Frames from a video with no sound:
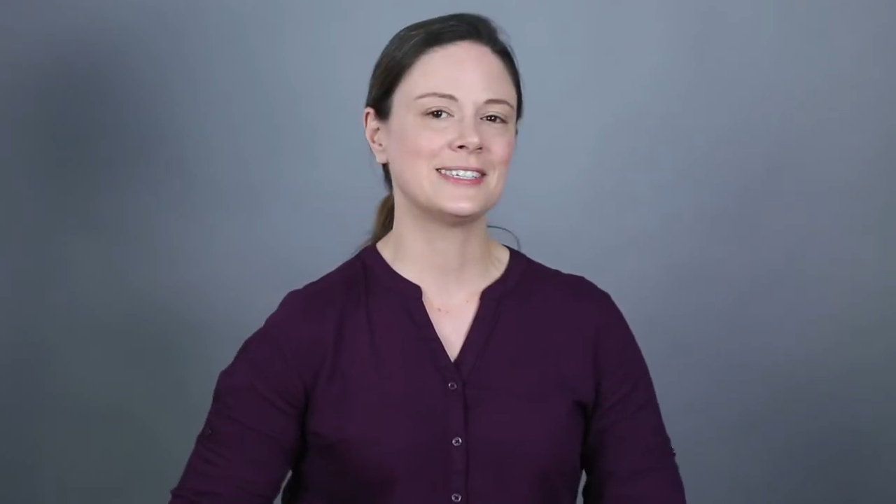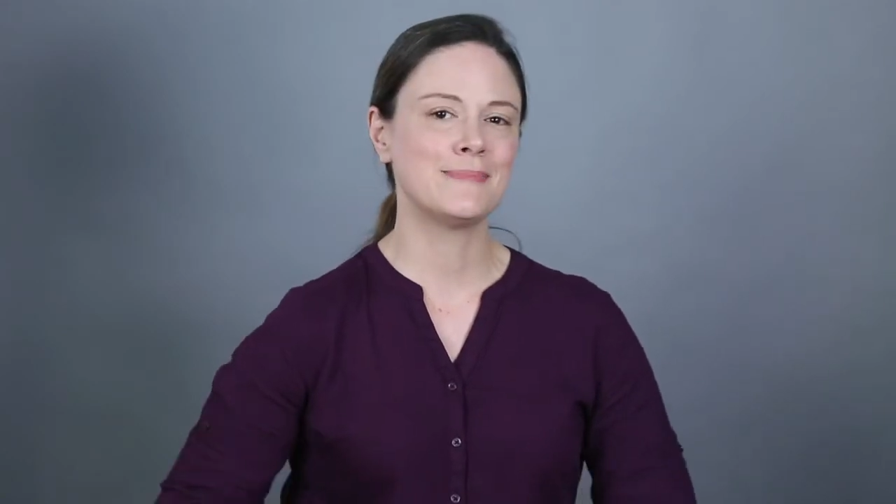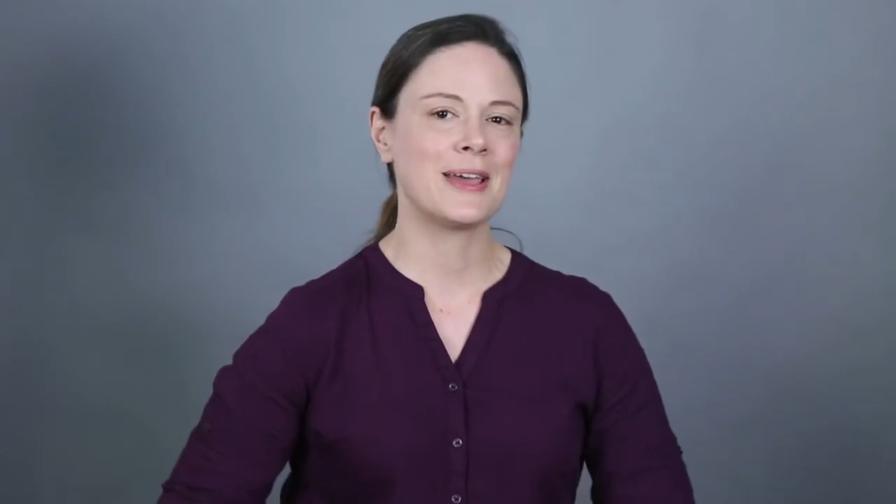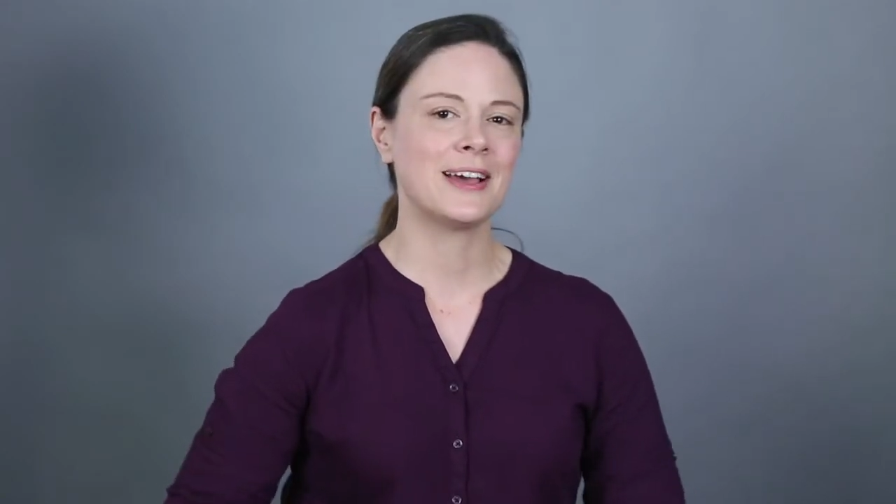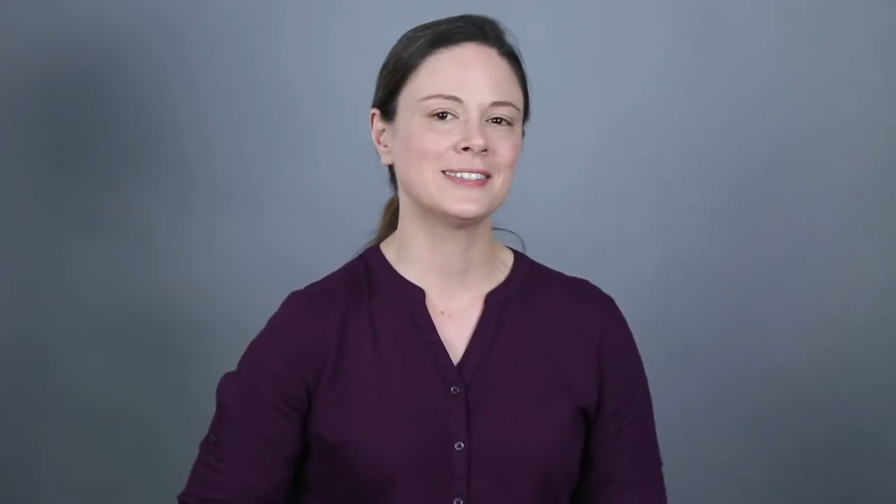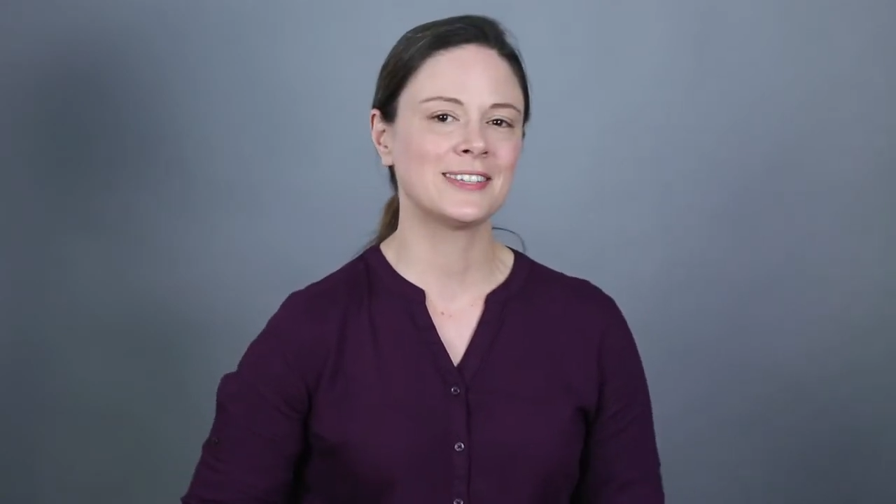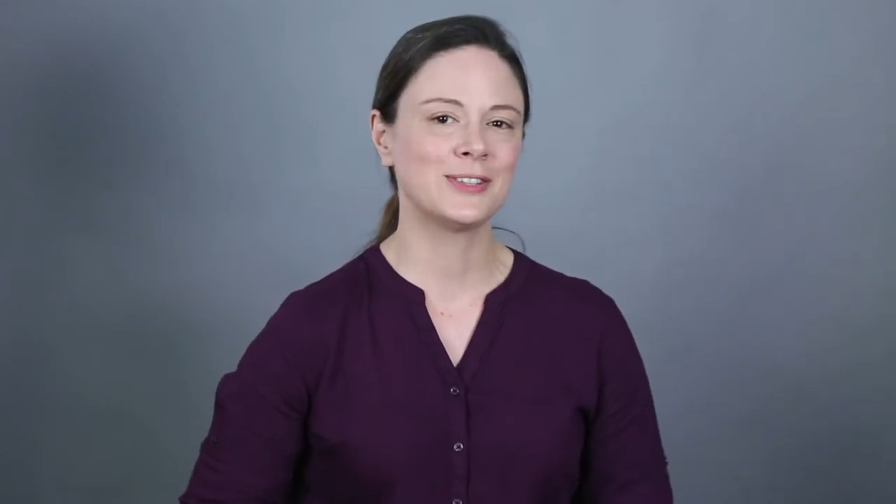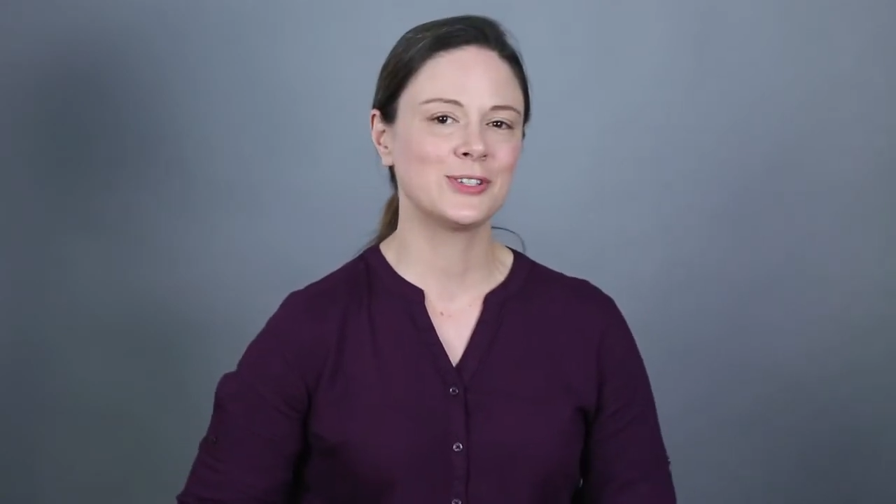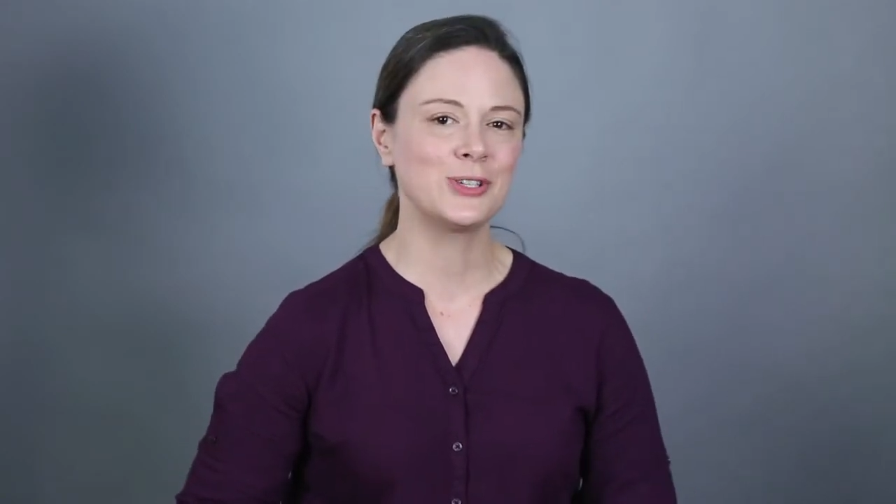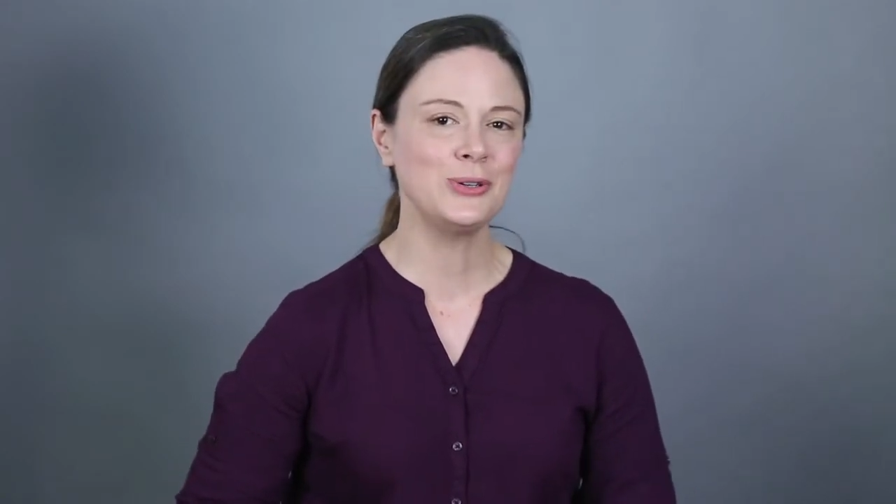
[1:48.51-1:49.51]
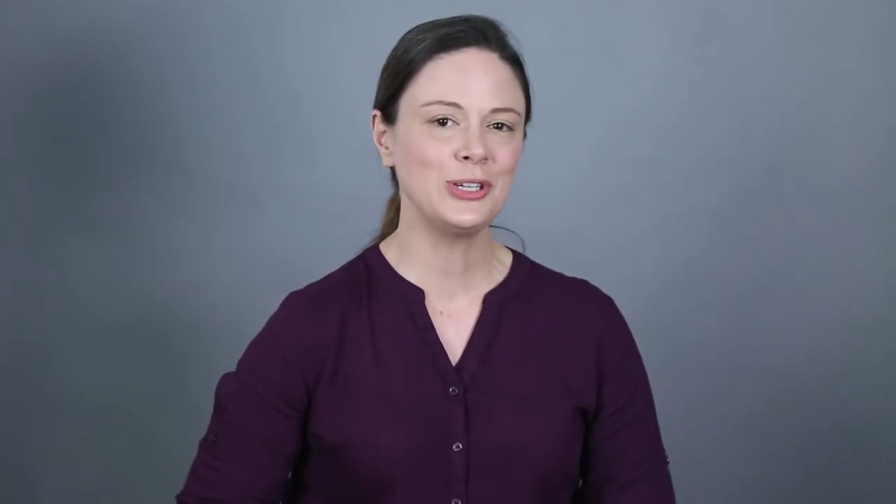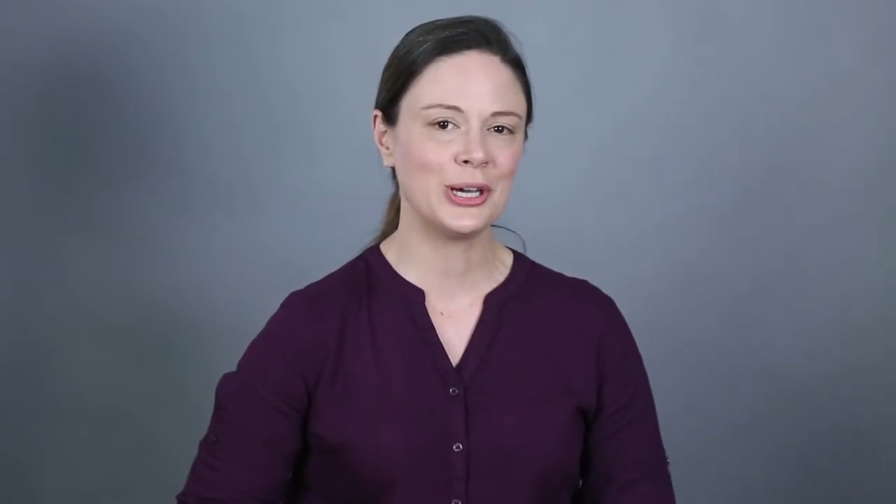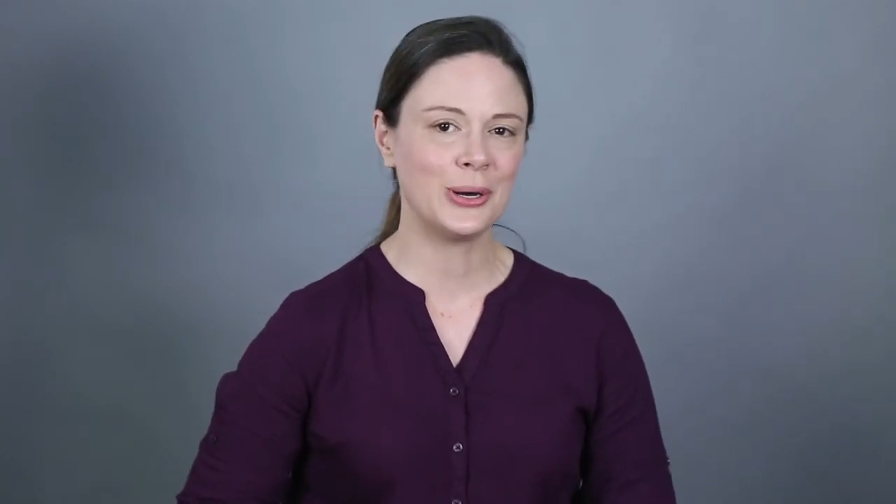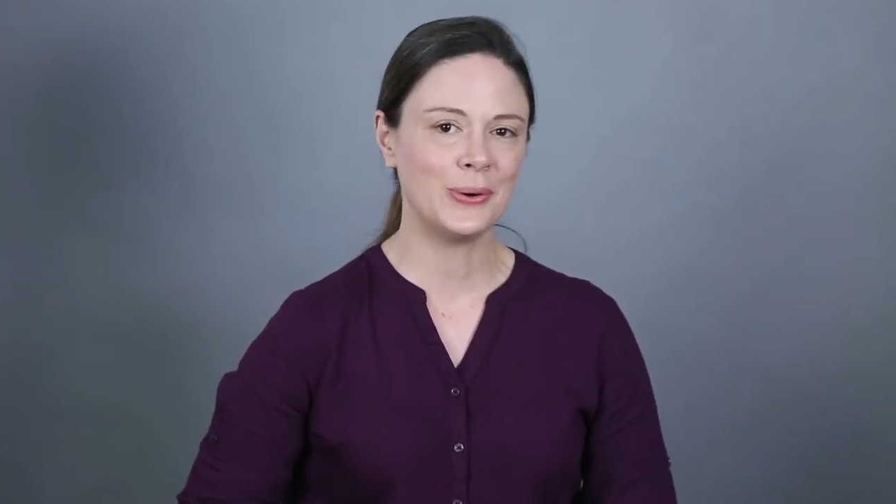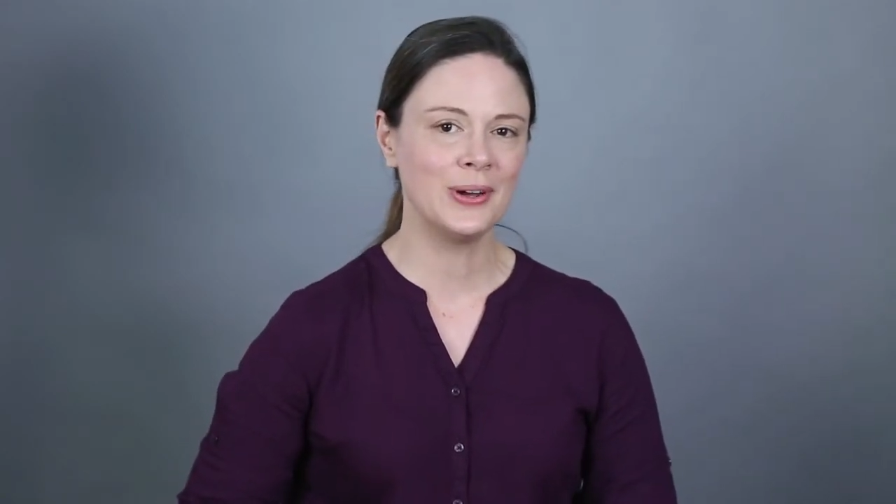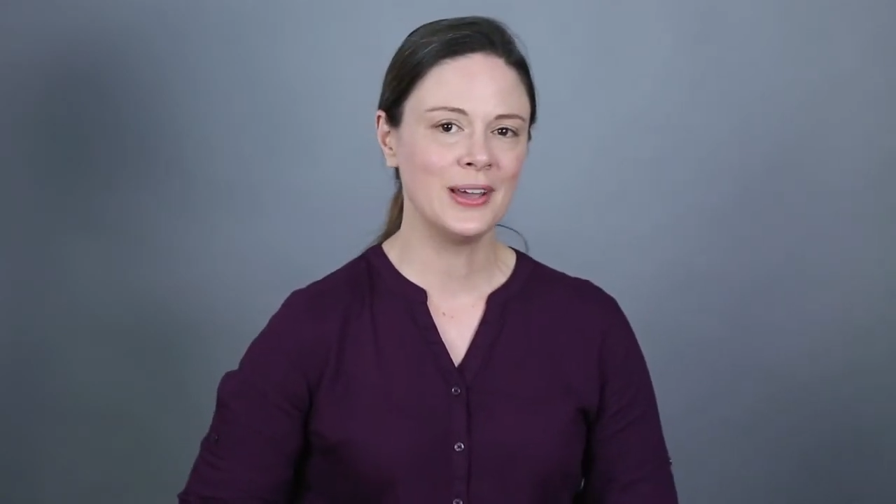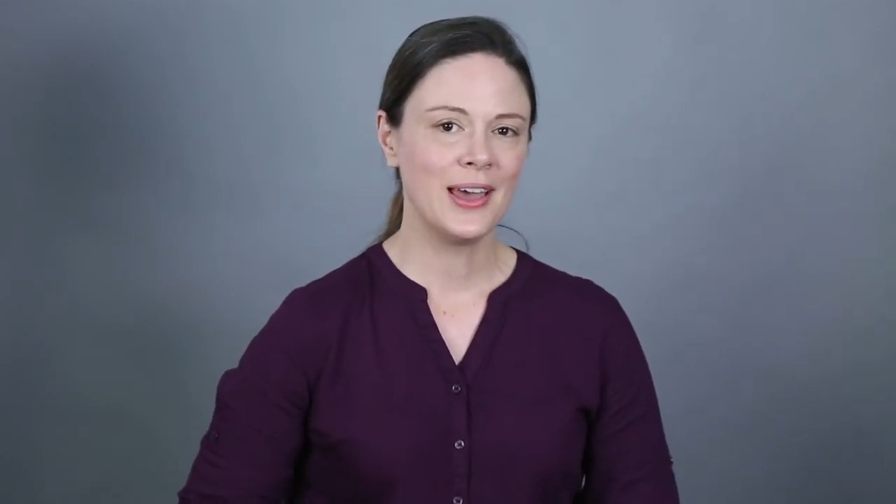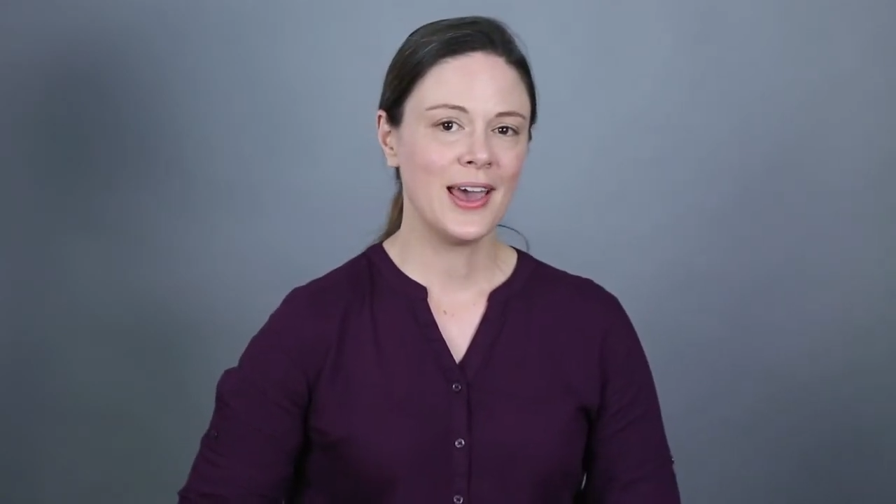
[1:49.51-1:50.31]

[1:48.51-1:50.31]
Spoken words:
demands in the studio,